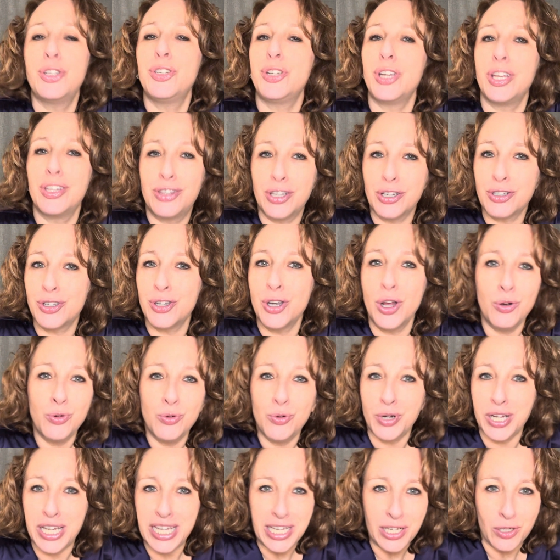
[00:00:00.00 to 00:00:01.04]
there's
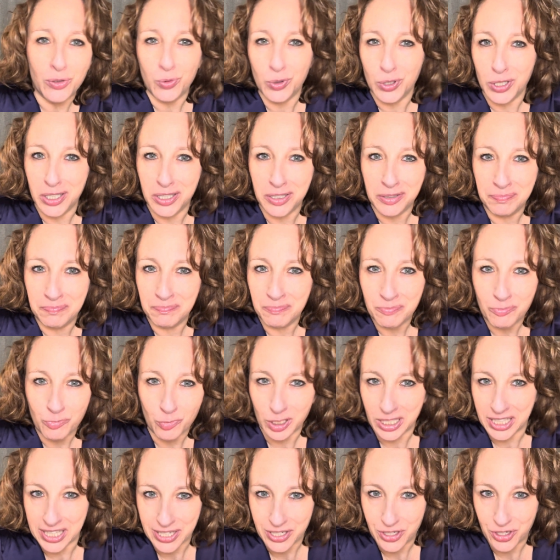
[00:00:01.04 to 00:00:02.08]
no equal
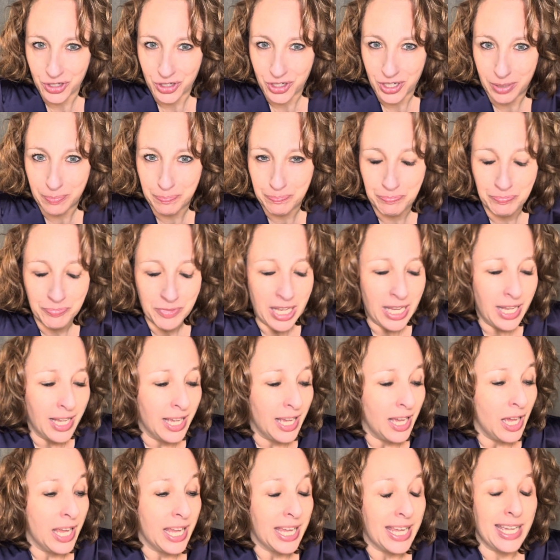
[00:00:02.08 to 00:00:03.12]
relationship.
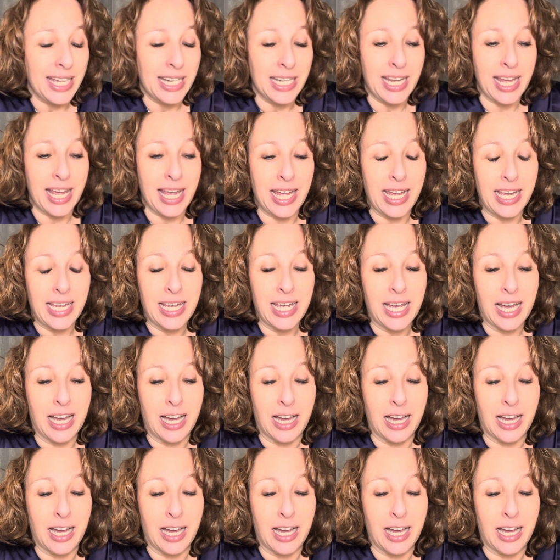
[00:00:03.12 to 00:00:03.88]
In a